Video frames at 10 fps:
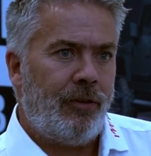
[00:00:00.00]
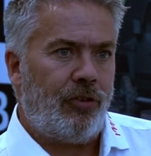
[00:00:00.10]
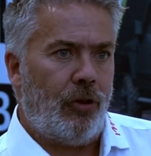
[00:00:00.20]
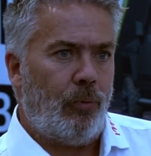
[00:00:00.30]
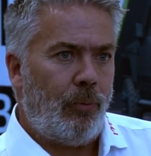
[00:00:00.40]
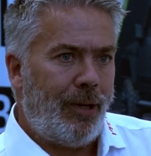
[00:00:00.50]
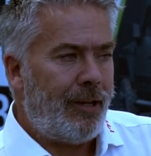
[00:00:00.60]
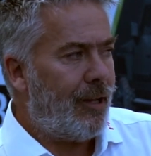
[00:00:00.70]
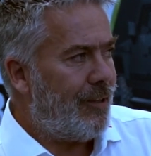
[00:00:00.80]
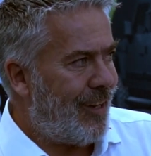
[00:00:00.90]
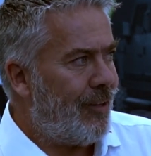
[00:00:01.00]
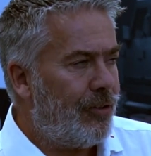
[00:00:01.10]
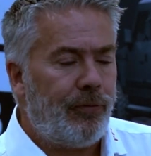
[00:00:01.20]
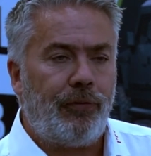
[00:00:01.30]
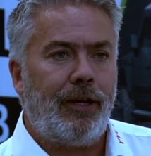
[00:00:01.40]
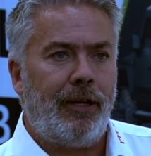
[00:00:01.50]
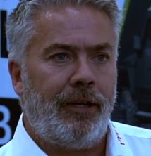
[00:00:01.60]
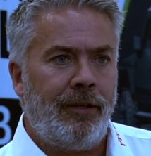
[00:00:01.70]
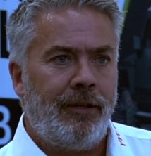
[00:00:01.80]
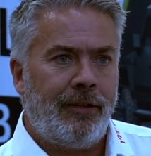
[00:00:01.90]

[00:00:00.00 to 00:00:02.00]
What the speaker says: So when we didn't identify